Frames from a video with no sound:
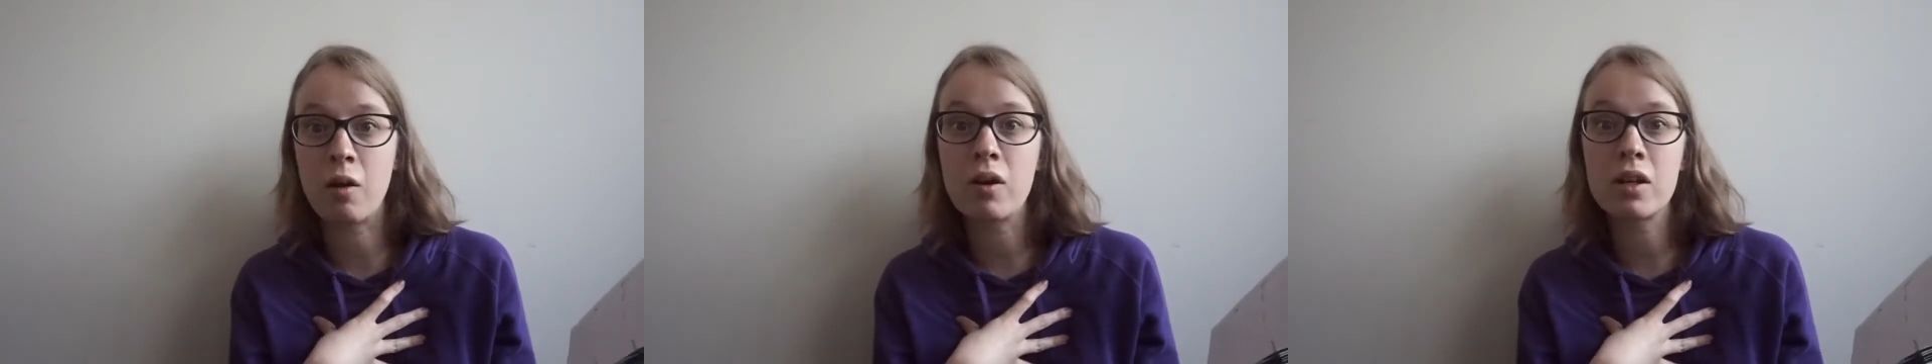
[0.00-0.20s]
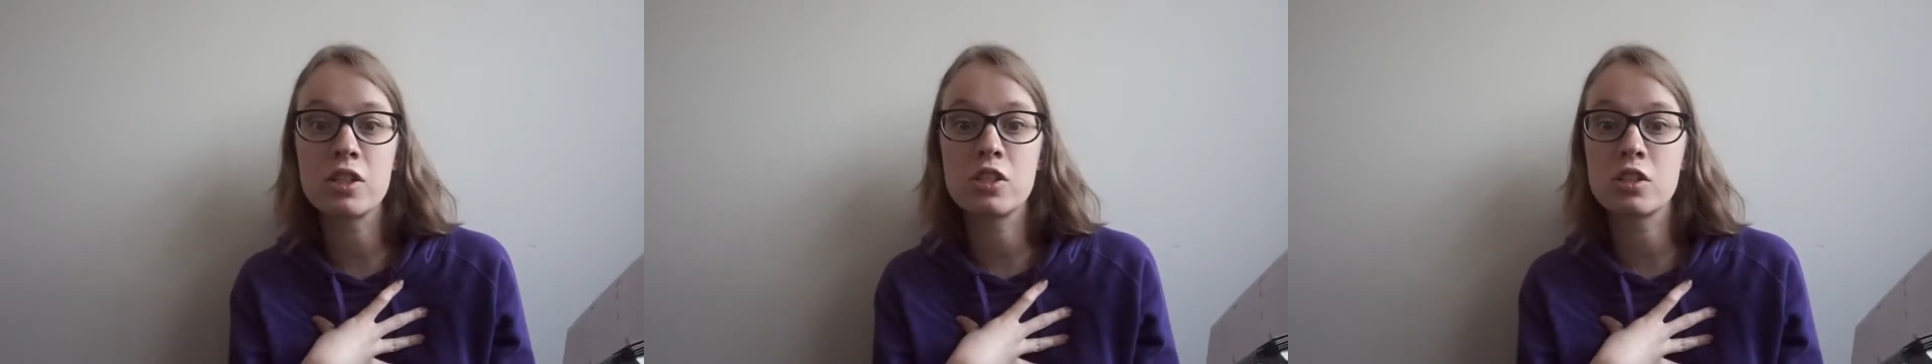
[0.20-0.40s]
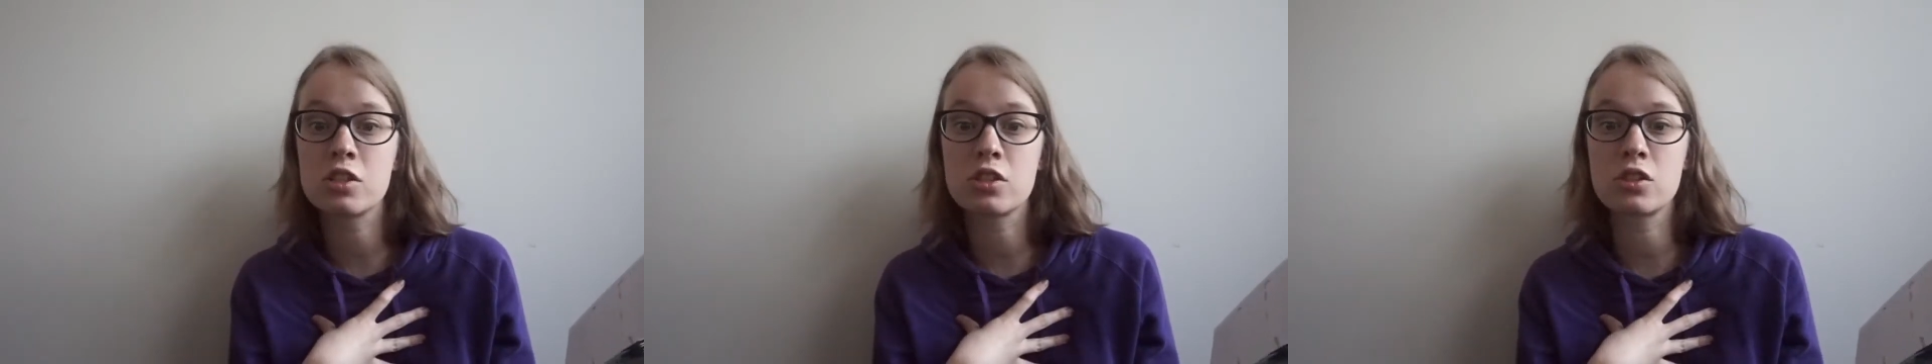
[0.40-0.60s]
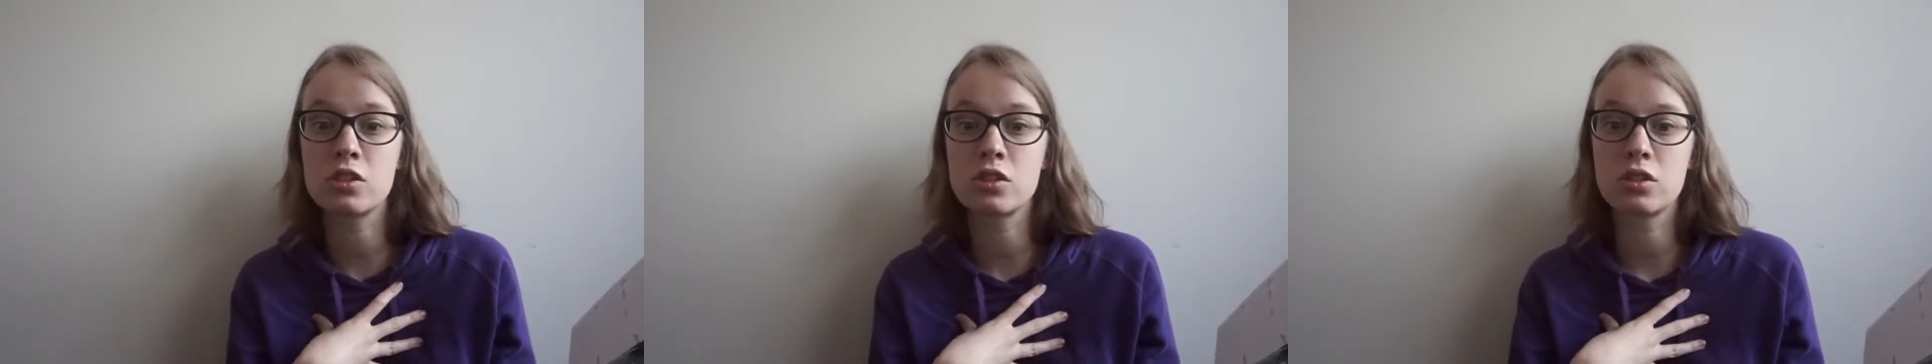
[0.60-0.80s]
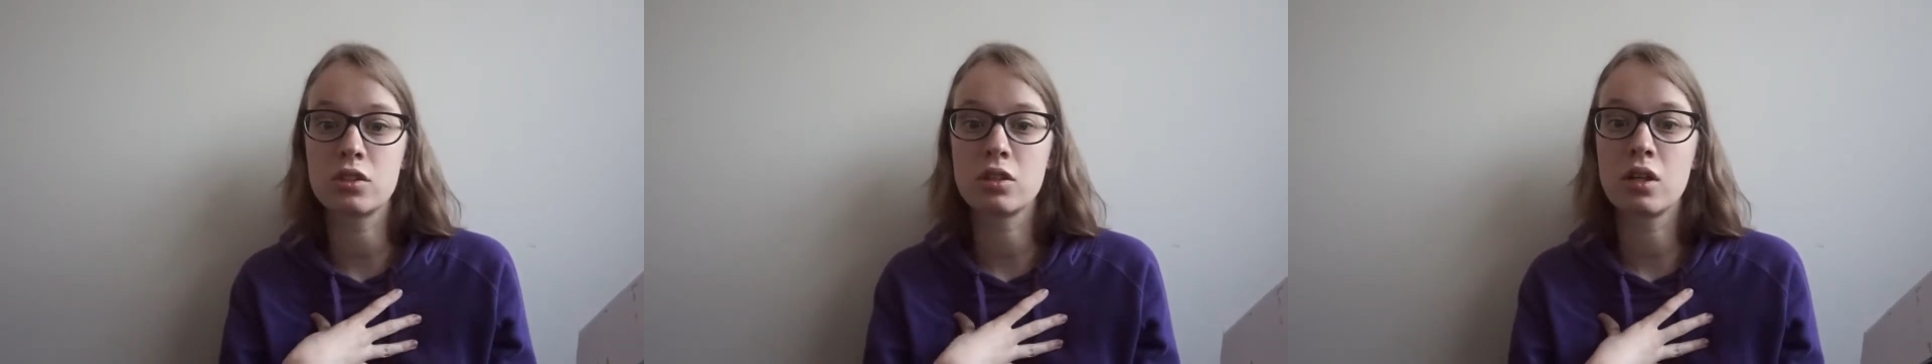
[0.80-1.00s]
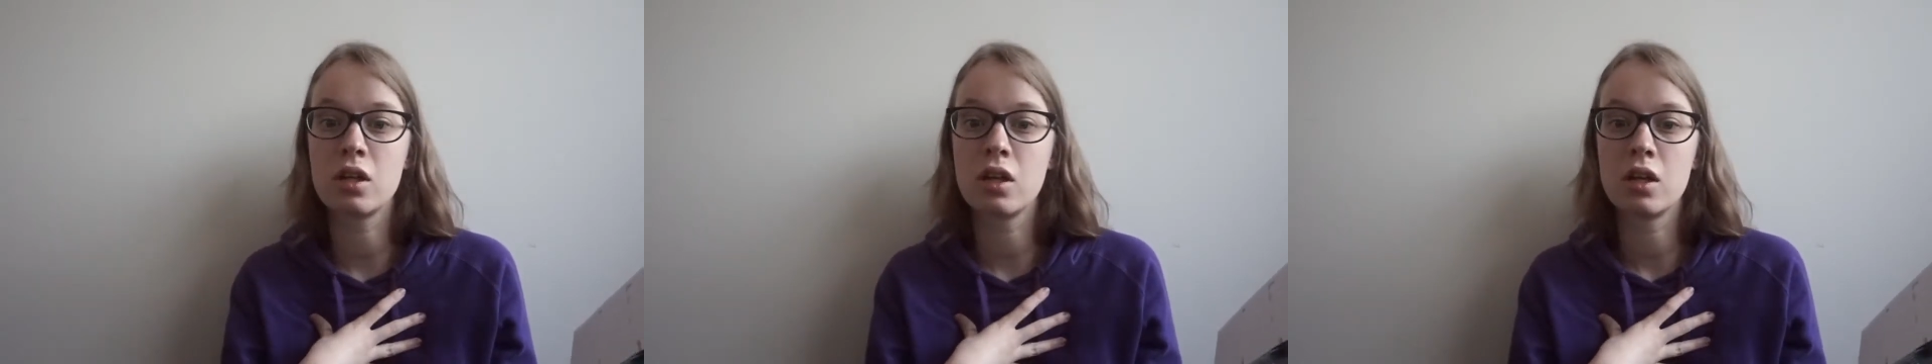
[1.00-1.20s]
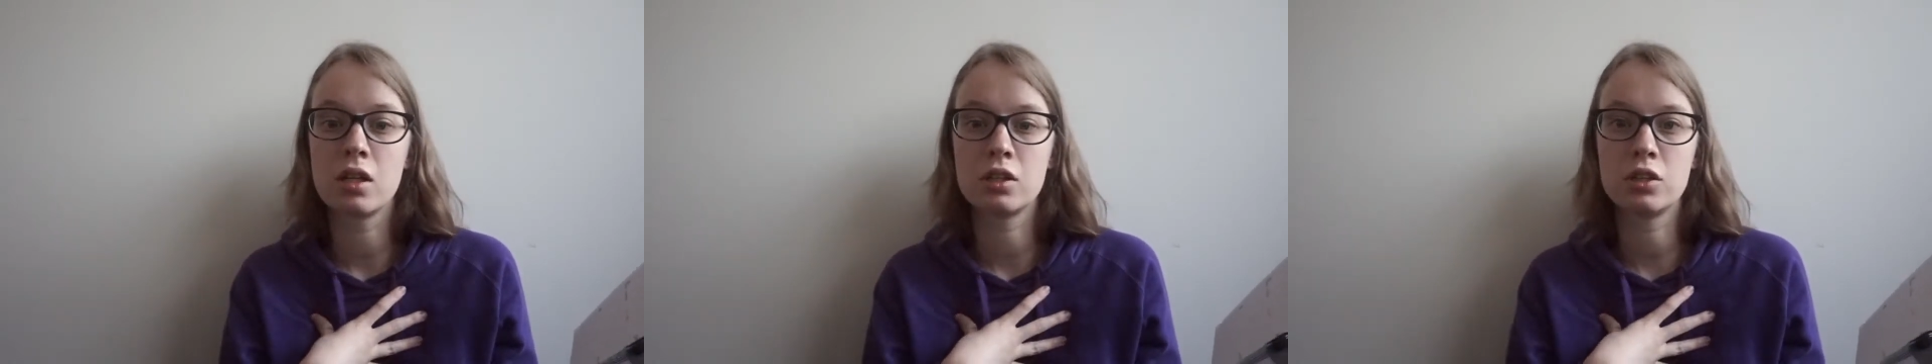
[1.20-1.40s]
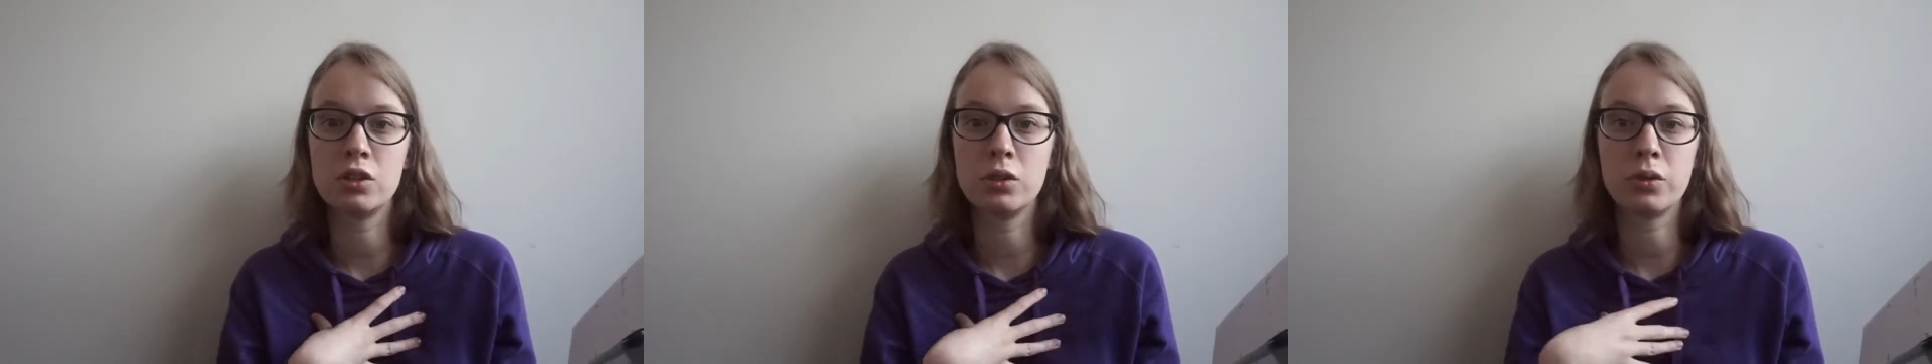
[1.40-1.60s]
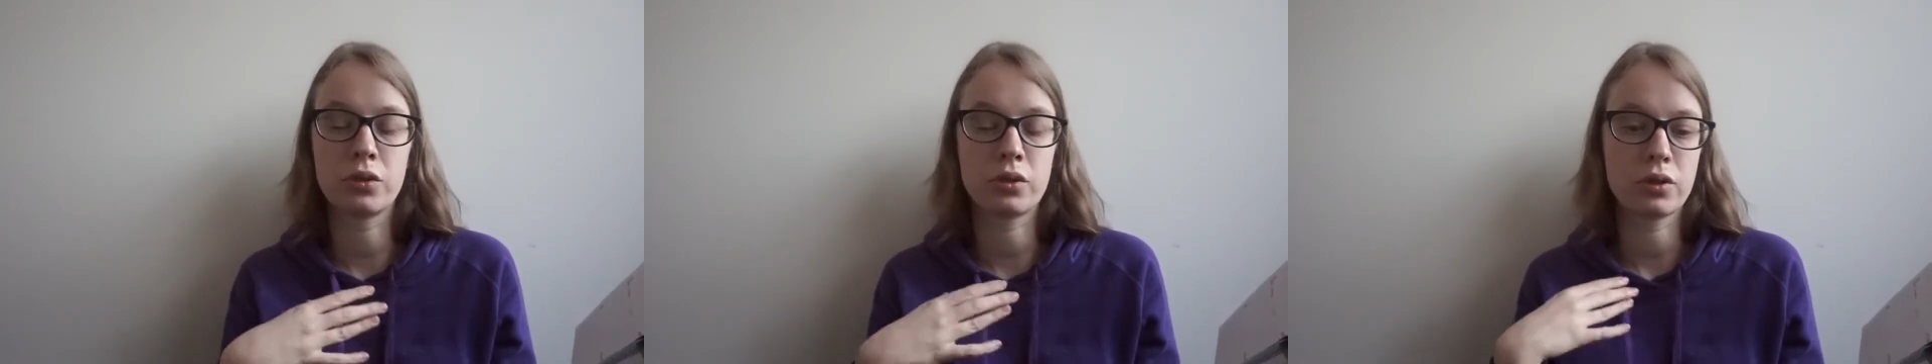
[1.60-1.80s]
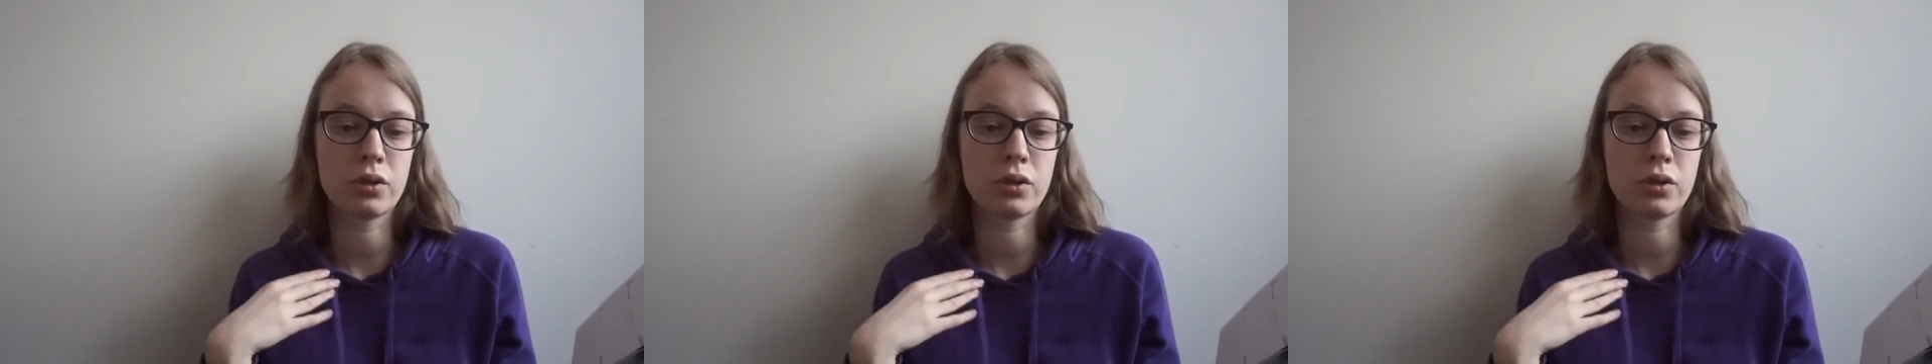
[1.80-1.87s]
I just took